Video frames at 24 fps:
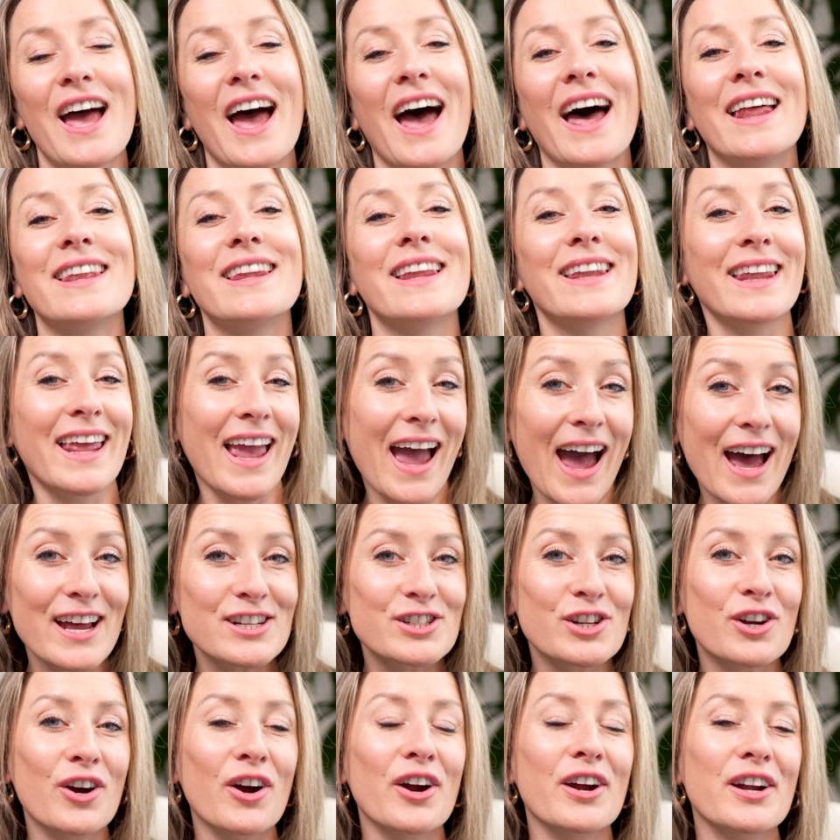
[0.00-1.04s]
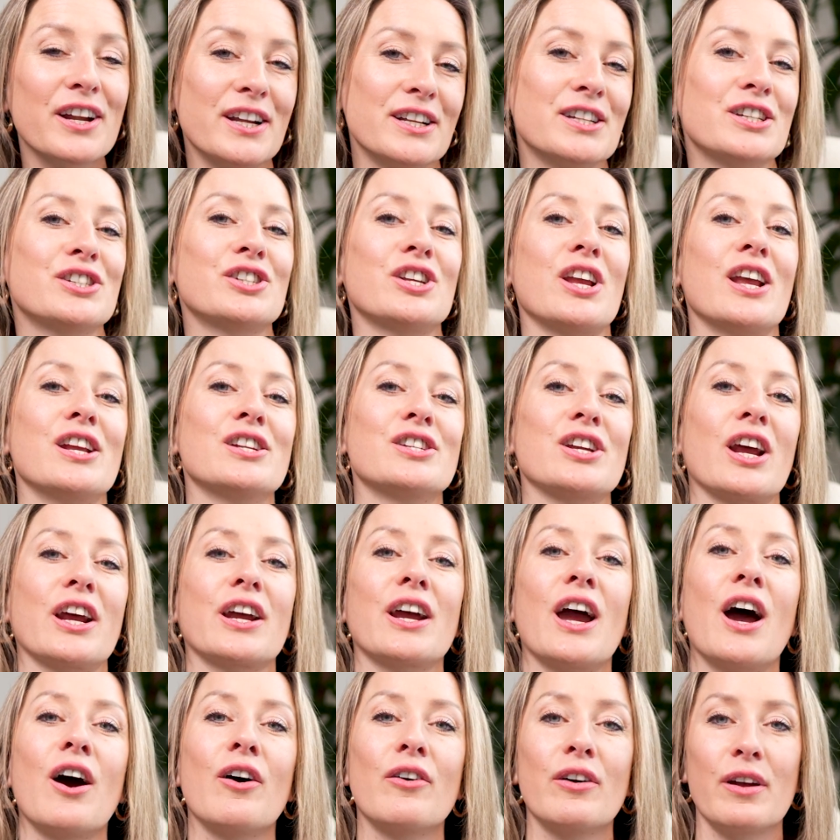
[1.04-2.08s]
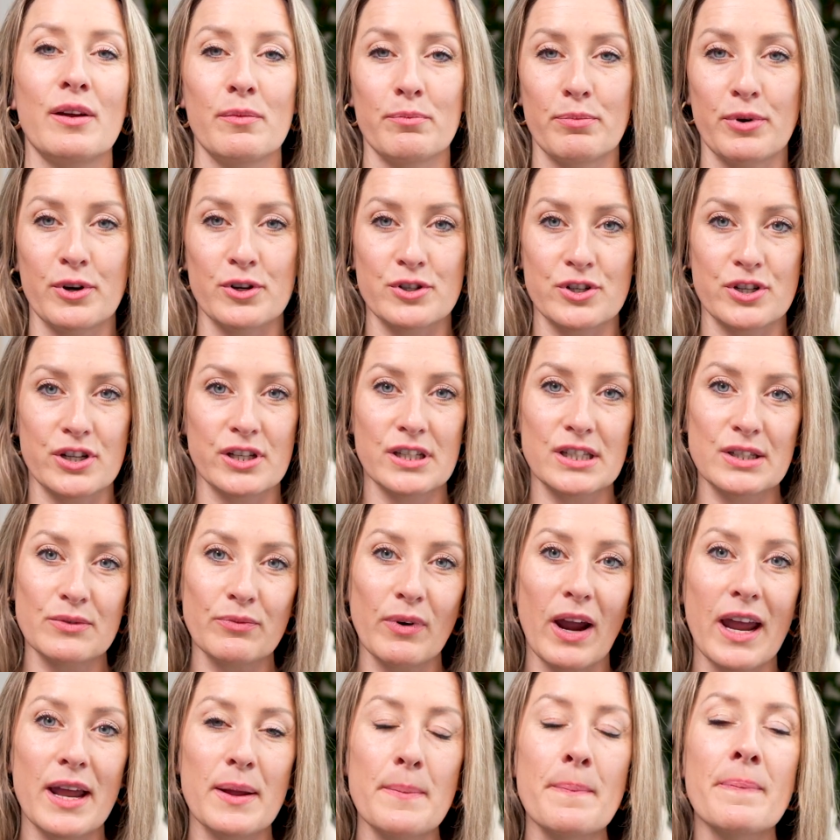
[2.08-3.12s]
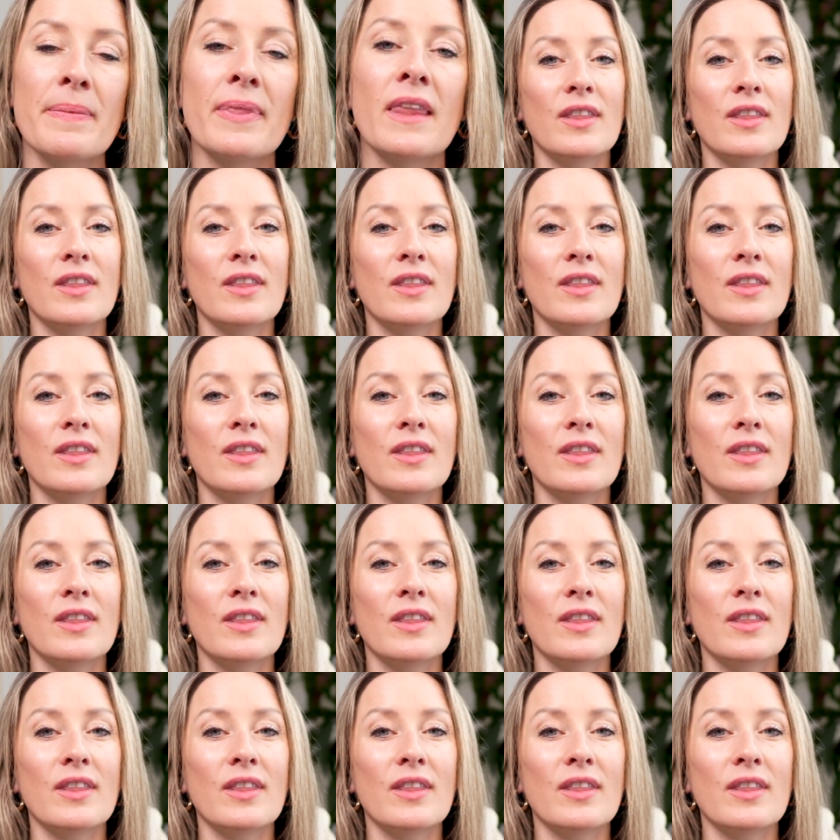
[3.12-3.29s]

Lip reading: and then they add to cart, initiate checkout, and purchase, right?